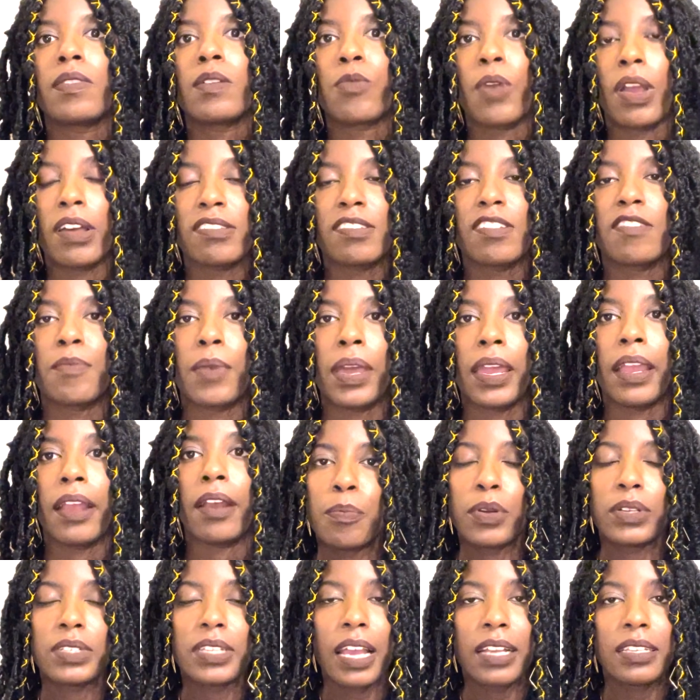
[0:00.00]
rest of my hair.
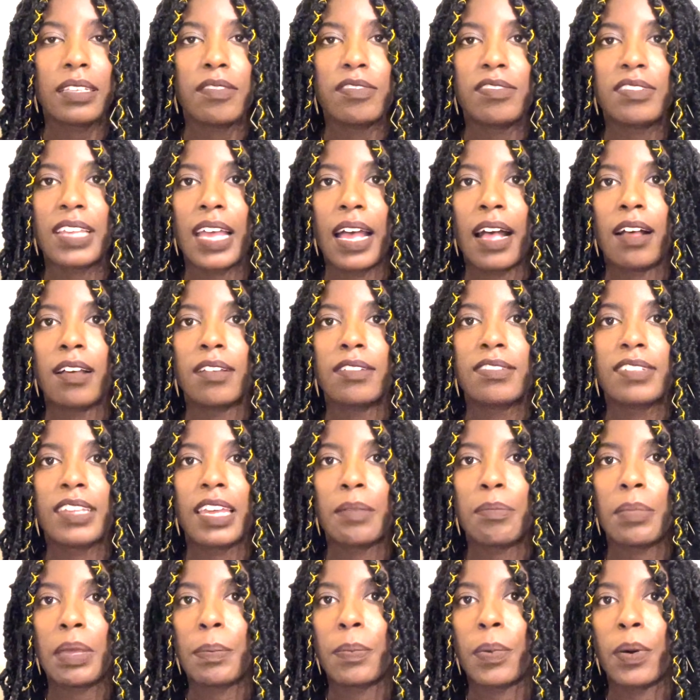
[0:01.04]
Protective styles
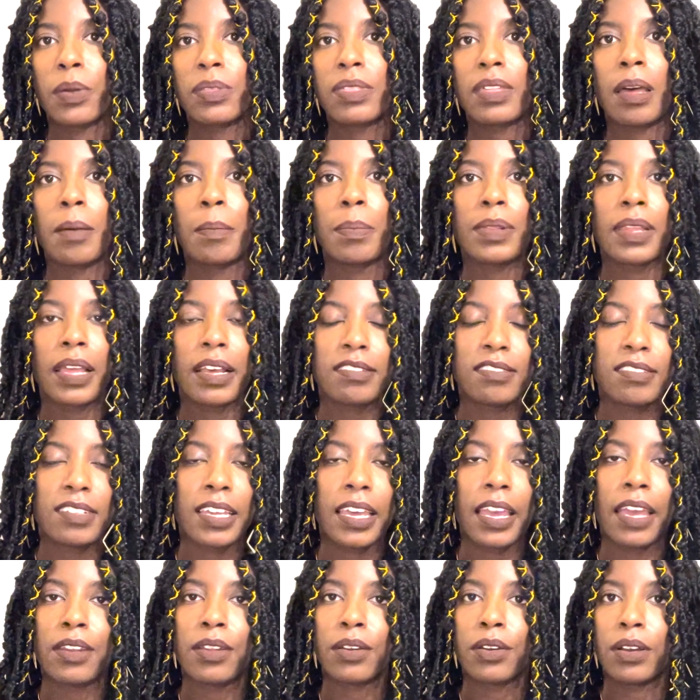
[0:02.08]
can be both a
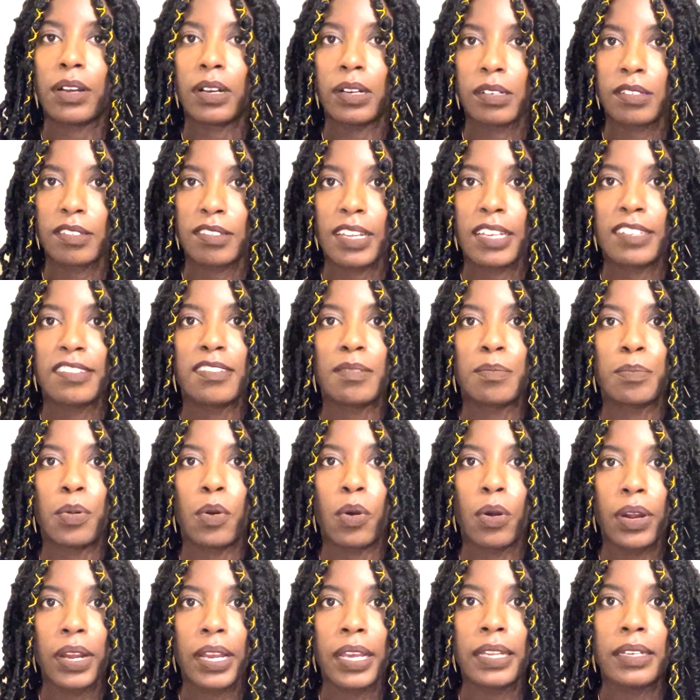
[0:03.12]
blessing and a curse. It's
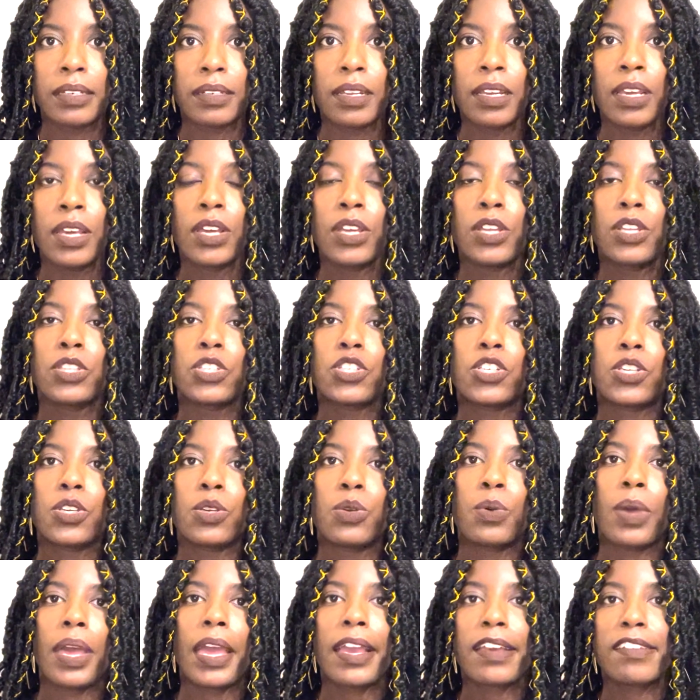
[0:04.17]
important
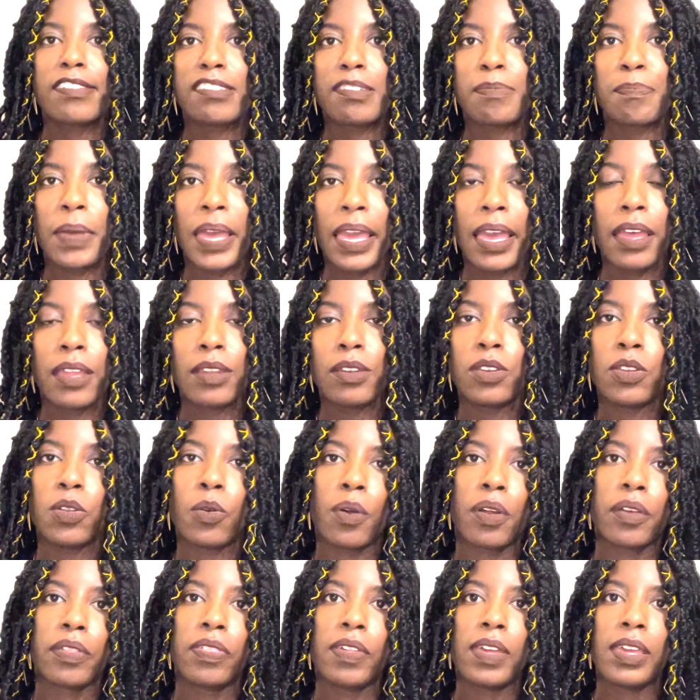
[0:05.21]
to expand
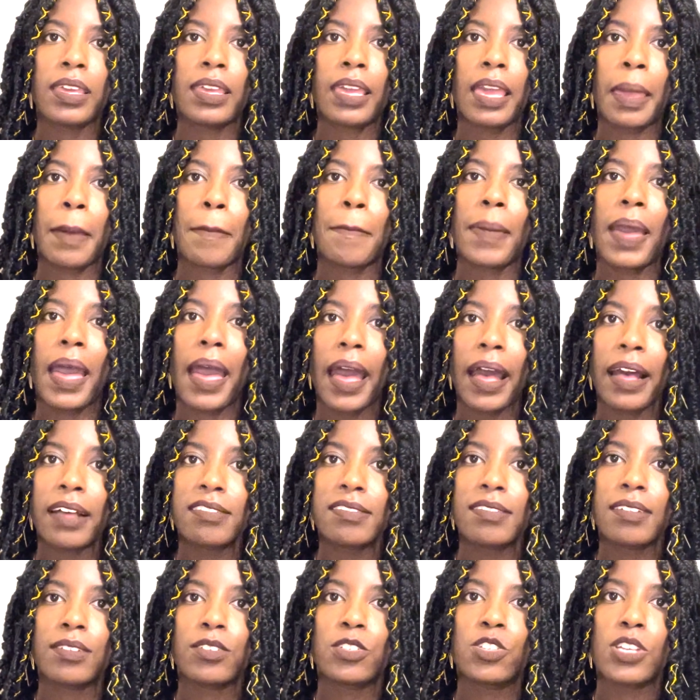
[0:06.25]
your thinking
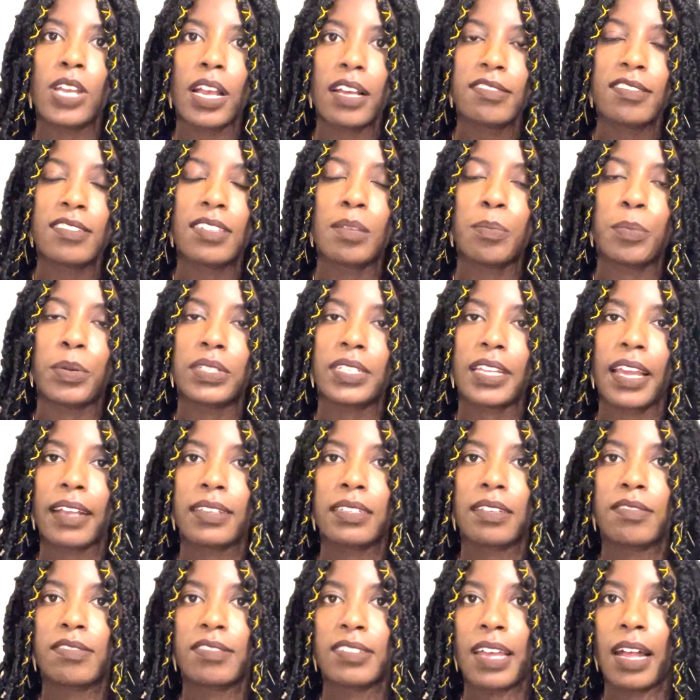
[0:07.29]
past just the
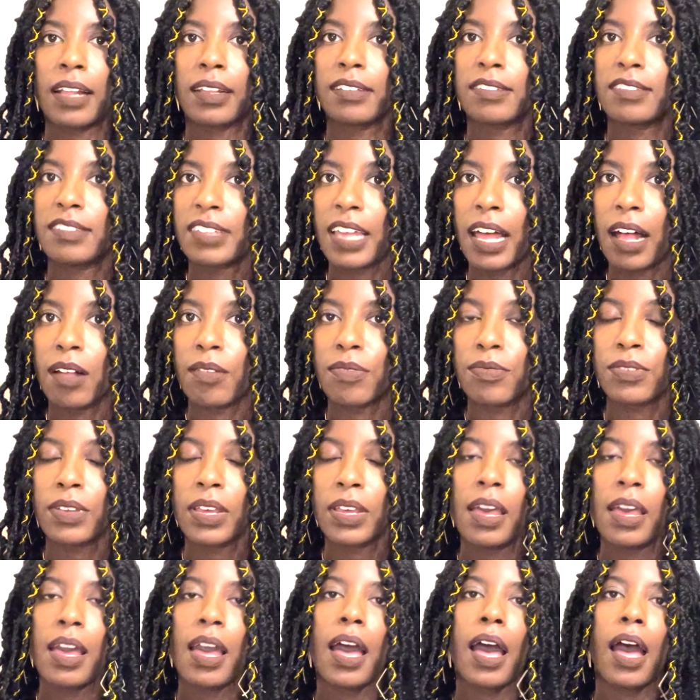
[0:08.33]
protective style itself.
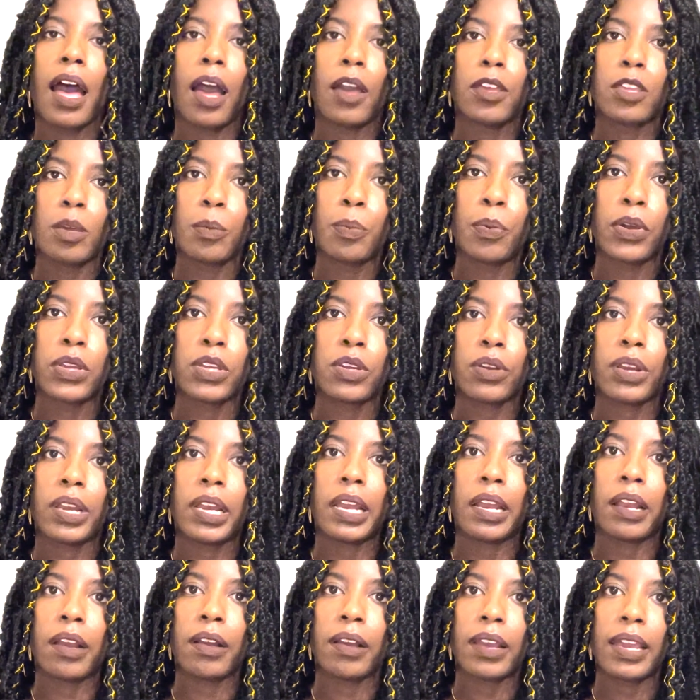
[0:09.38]
How you put your
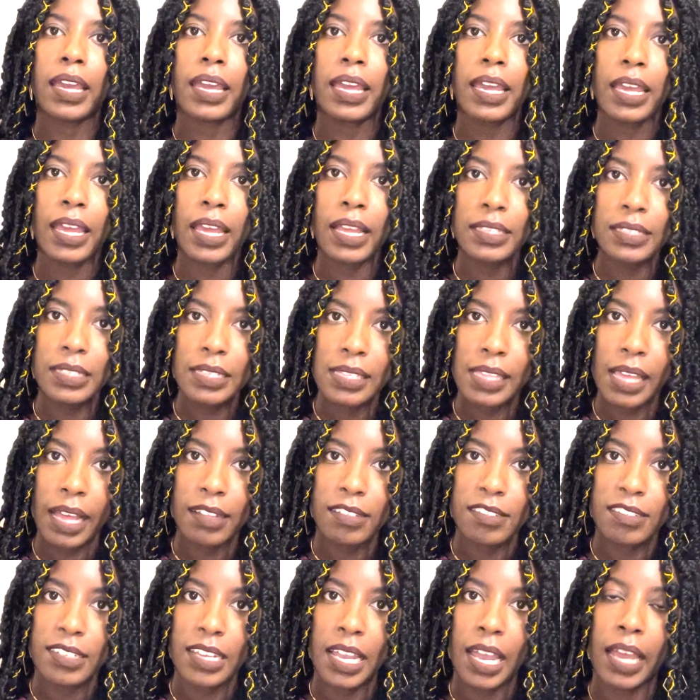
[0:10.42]
hair into
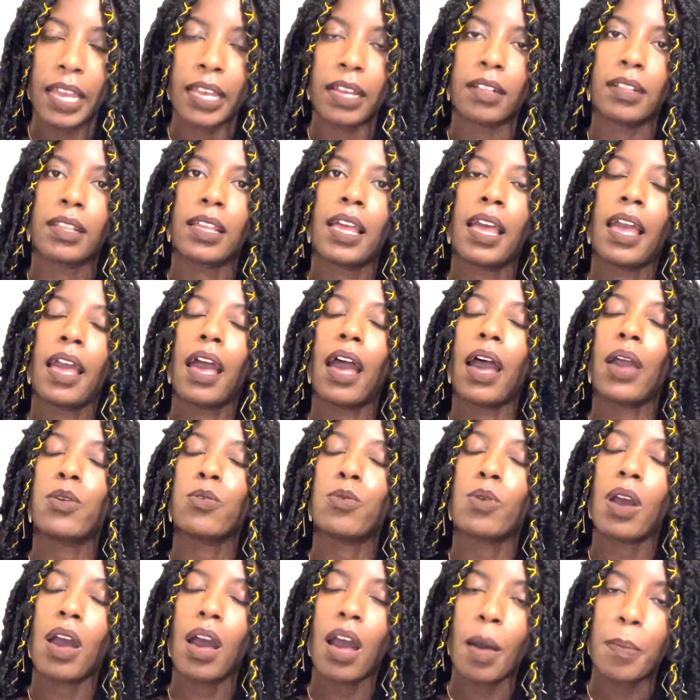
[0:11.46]
that style, how
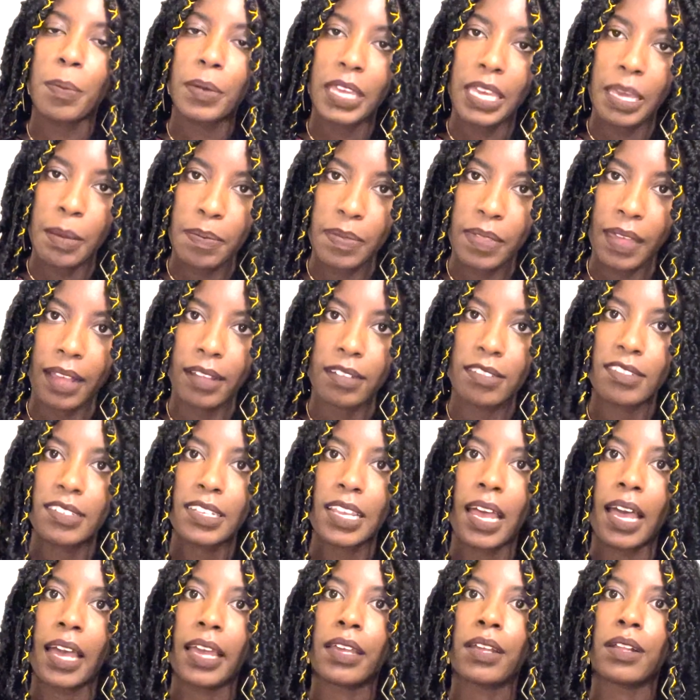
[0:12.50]
you upkeep that
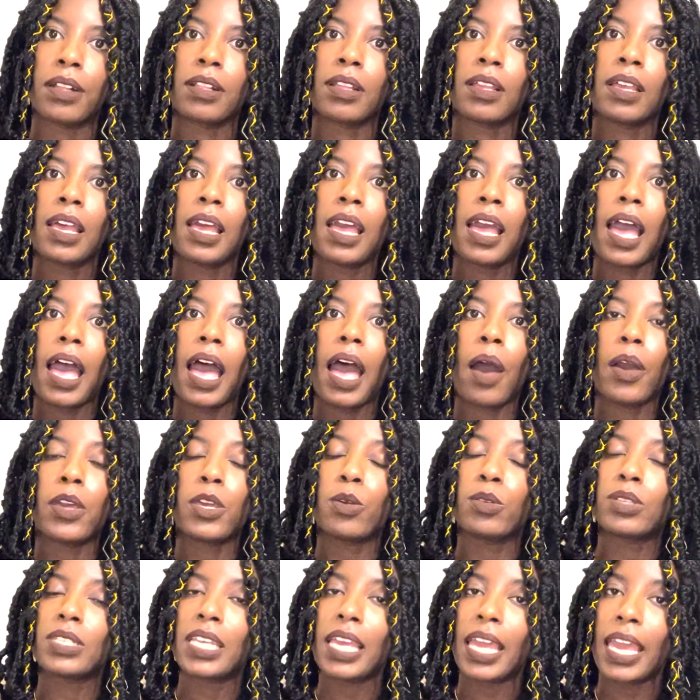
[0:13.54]
style, how
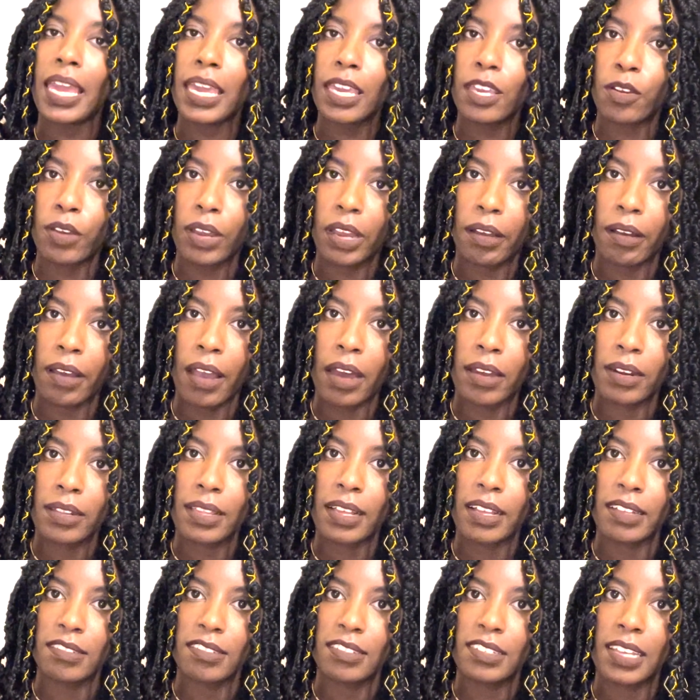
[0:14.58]
you take your hair out of
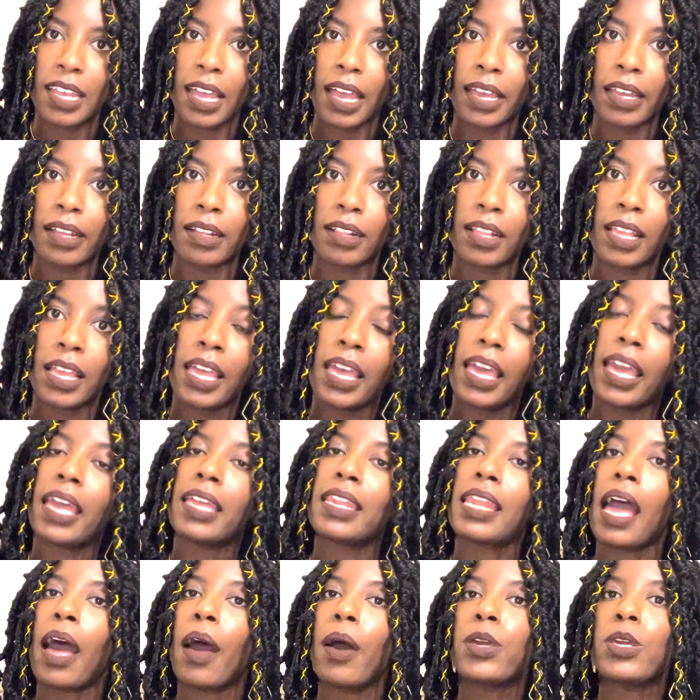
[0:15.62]
that style,
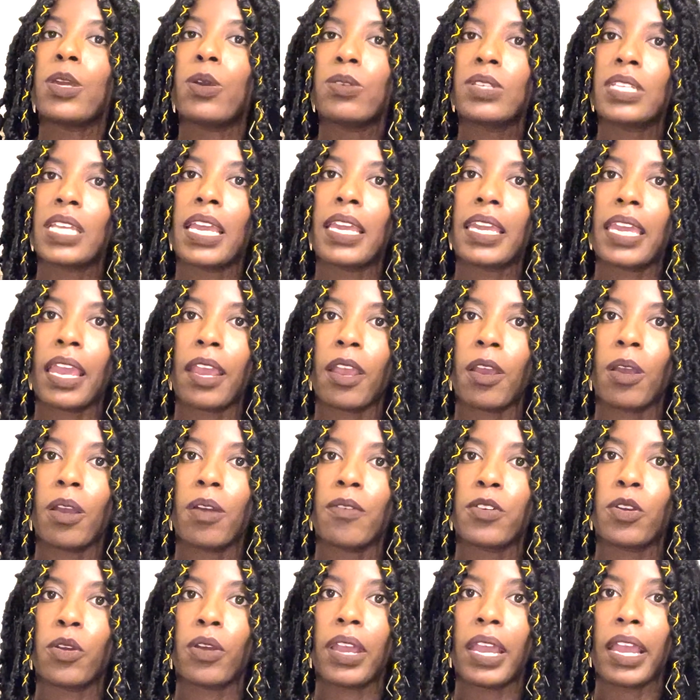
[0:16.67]
and how you take care
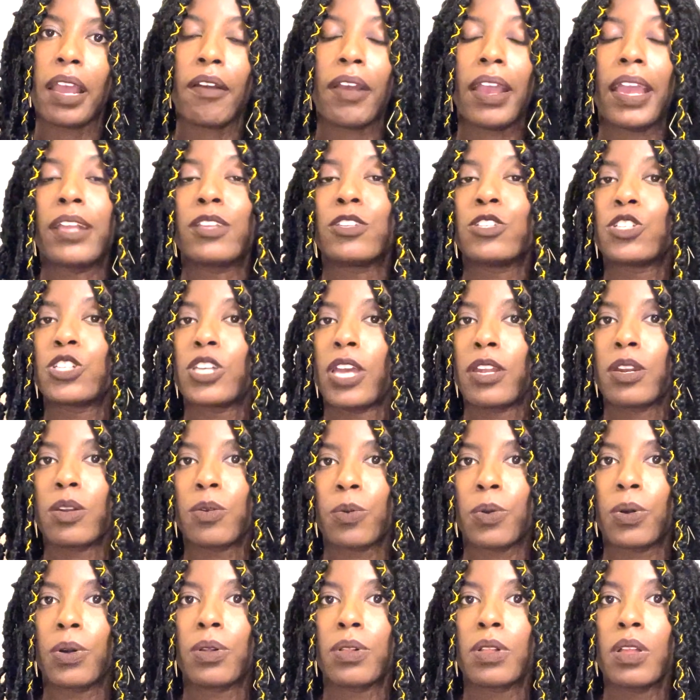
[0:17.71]
of your hair in
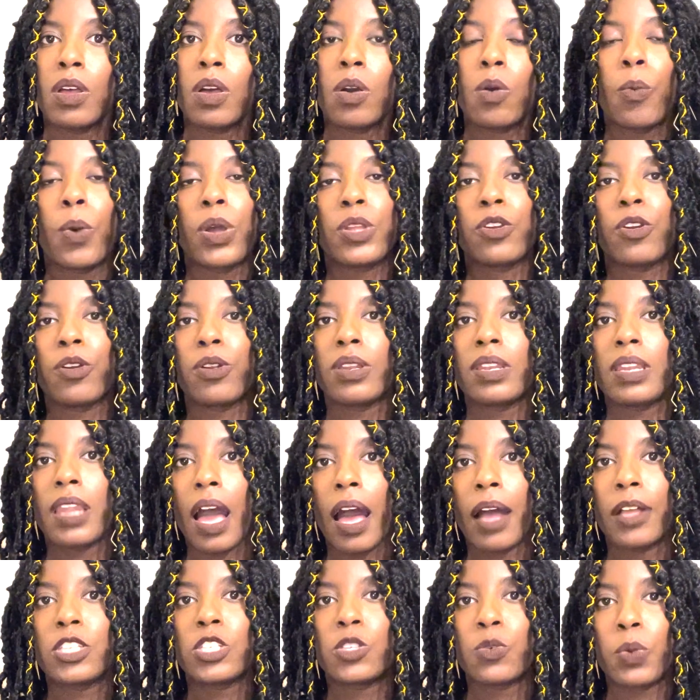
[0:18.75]
general when you're
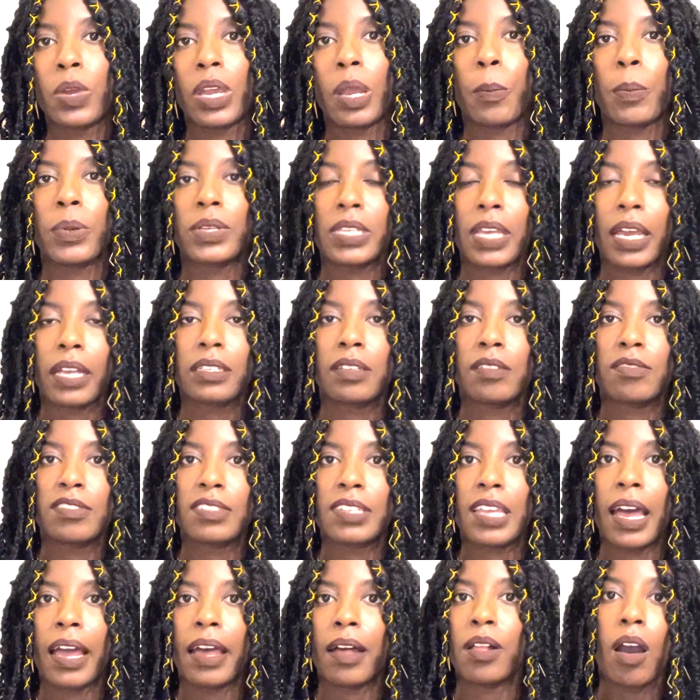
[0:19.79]
not doing a protective
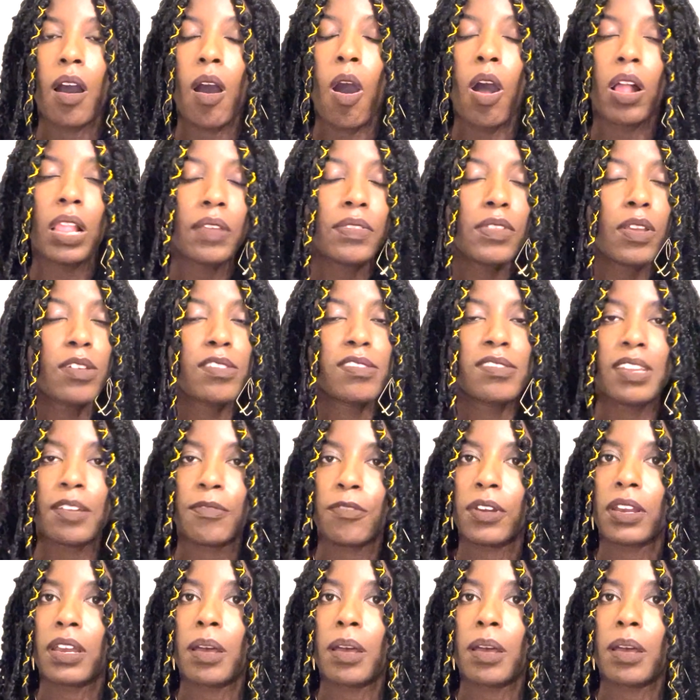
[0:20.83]
style. All of those different